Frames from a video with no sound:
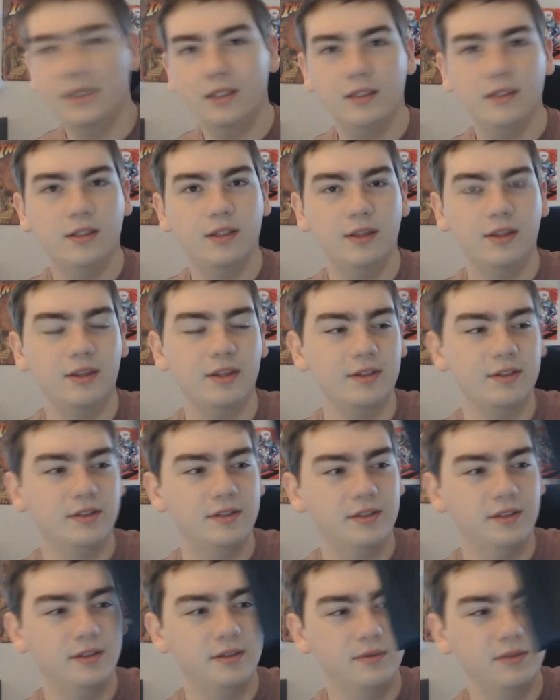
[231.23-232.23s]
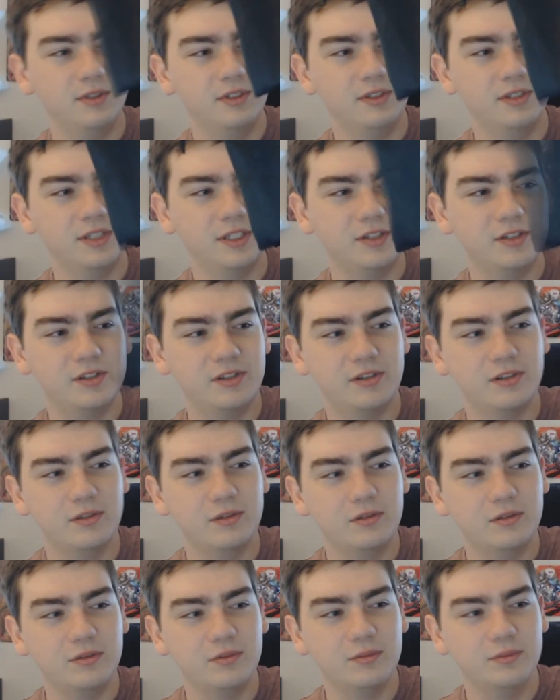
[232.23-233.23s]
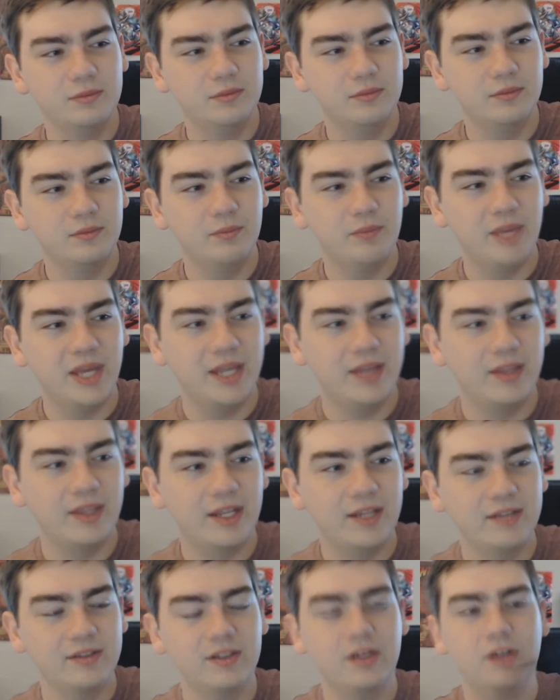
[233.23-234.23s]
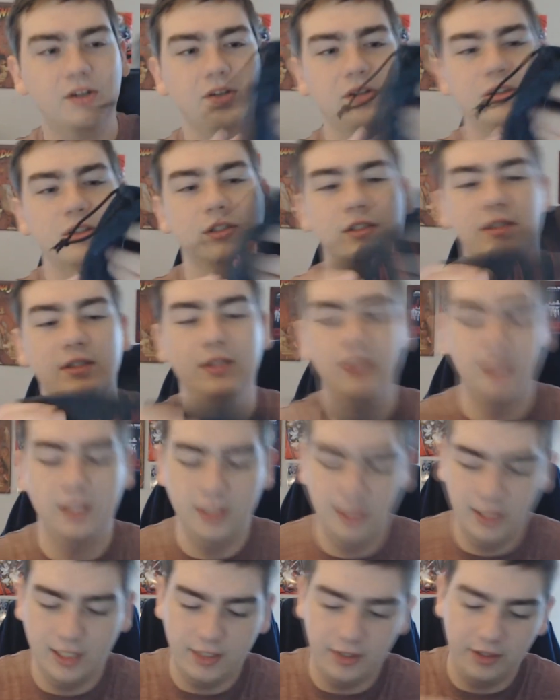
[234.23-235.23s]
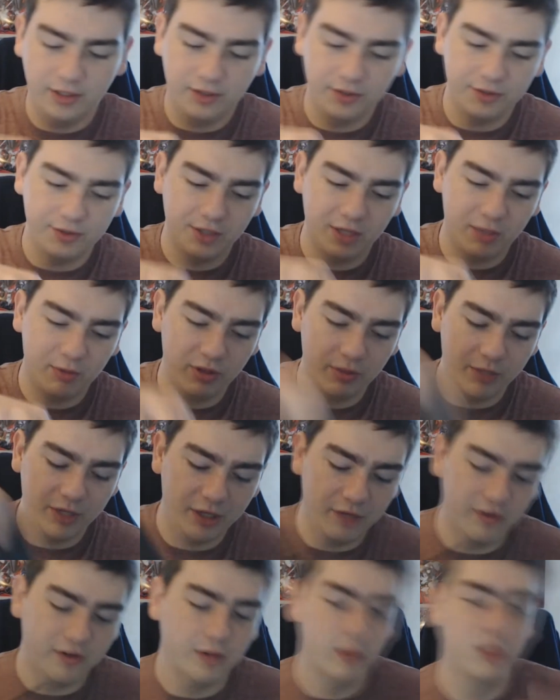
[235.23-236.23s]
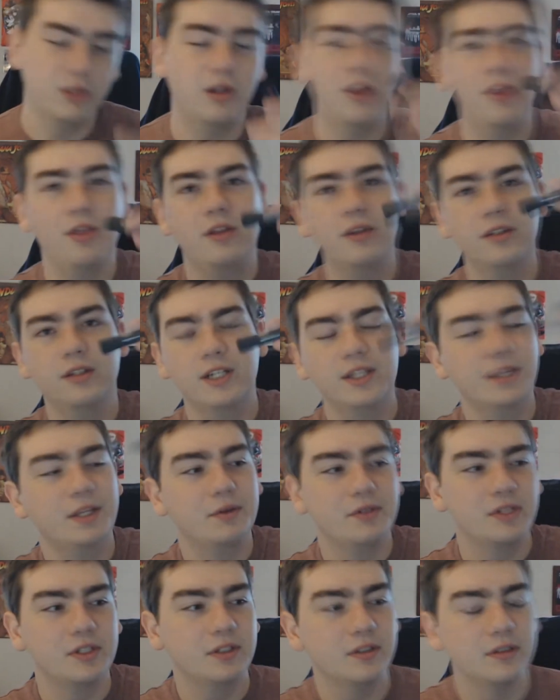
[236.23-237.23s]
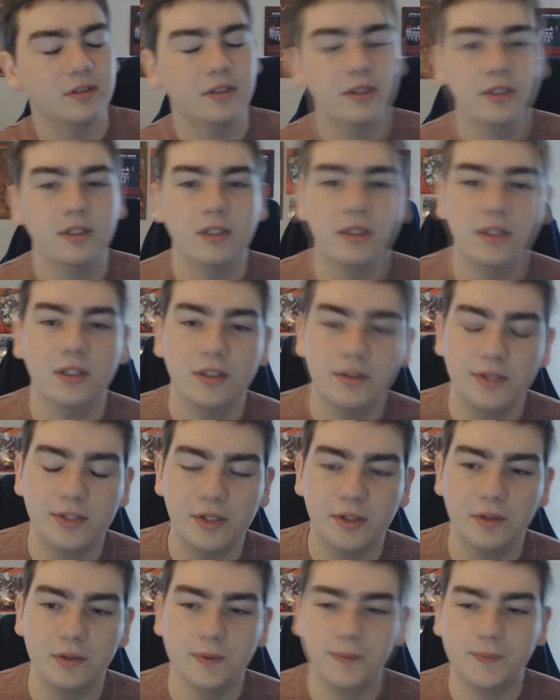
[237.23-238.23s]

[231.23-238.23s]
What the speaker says: this, which is like just a little bag that has Gunnar on it, and they also came with a microfiber cloth, and that was it. So